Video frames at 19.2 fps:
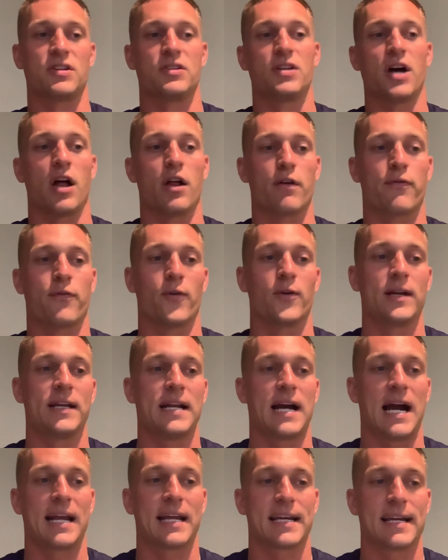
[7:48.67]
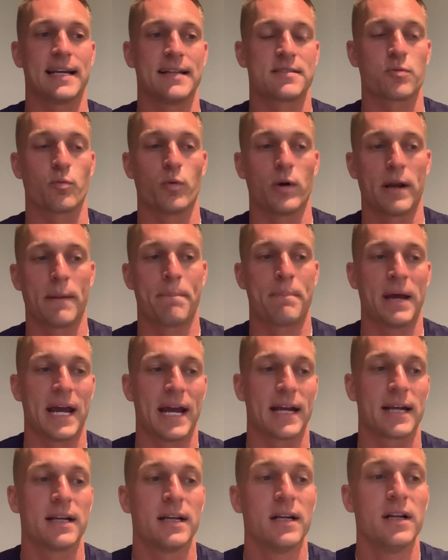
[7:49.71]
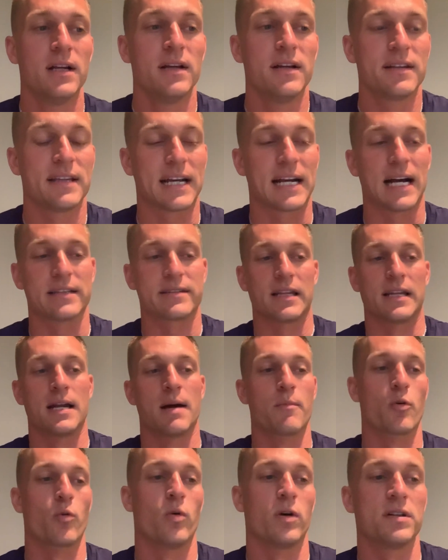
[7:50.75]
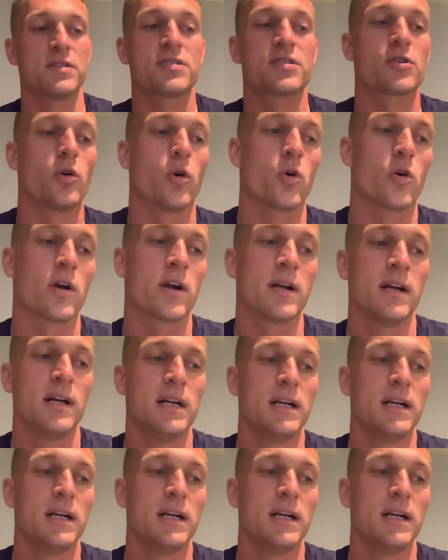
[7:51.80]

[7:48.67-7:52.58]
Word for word: $1.49 against Winnipeg. They got the number one score.